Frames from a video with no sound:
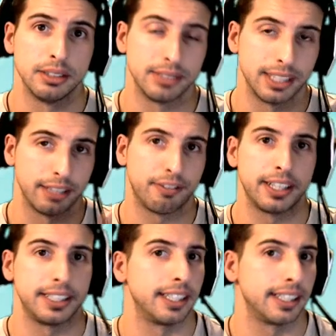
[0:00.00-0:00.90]
than
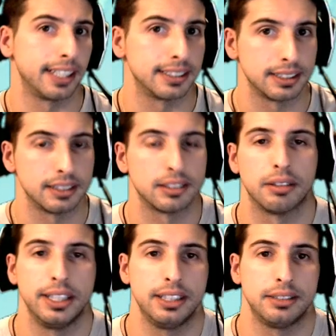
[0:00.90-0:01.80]
fighting against it,
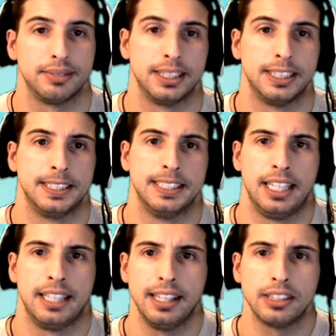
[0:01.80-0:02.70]
alright?
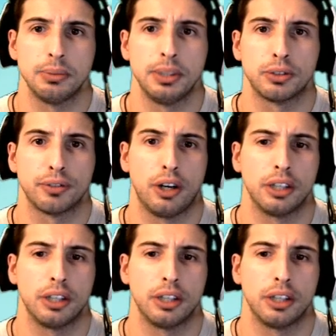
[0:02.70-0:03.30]
Nice to meet you, Frog.